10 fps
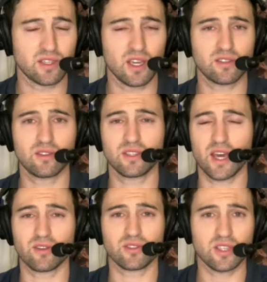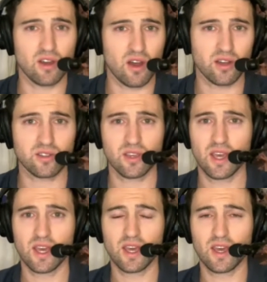against the Seattle Seahawks.
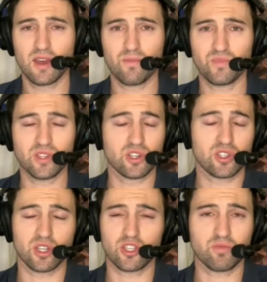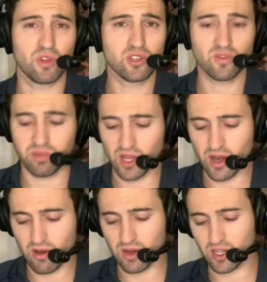He's just an explosive
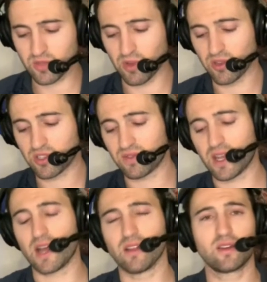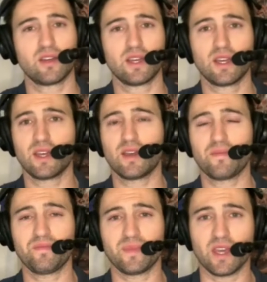player, an explosive talent,
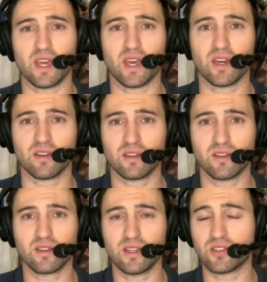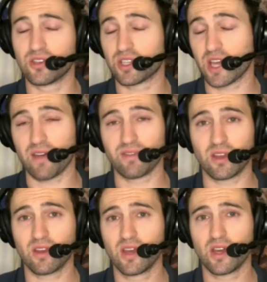and he's just
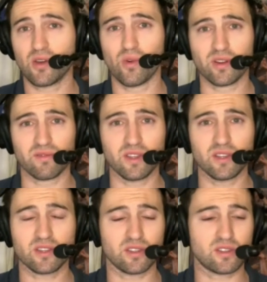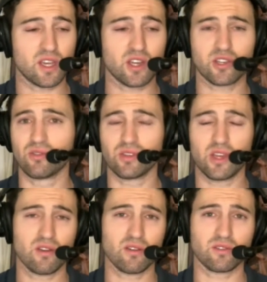having one of these sensational
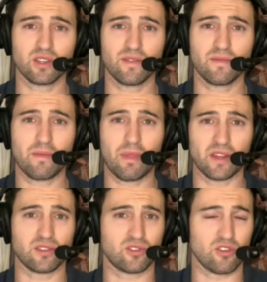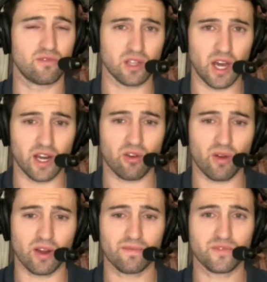years that deserves a lot of
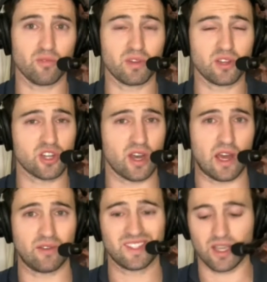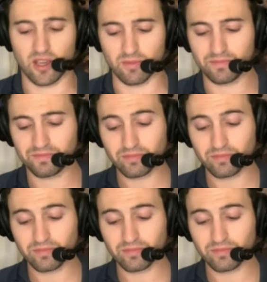credit. So big shout out to him.